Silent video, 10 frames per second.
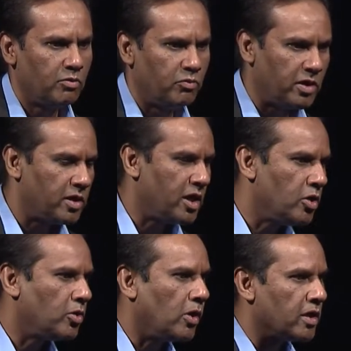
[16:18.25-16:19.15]
We are now
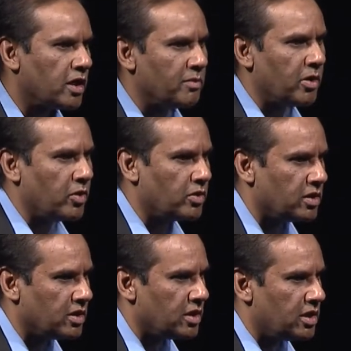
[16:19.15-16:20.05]
talking about
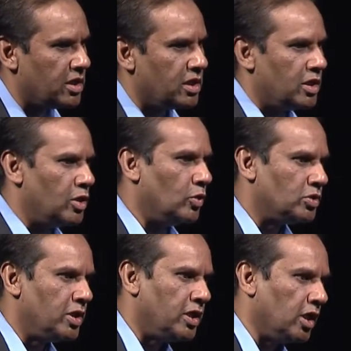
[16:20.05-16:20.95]

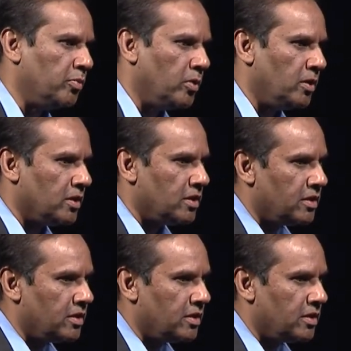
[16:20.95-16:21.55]
loosely coupled,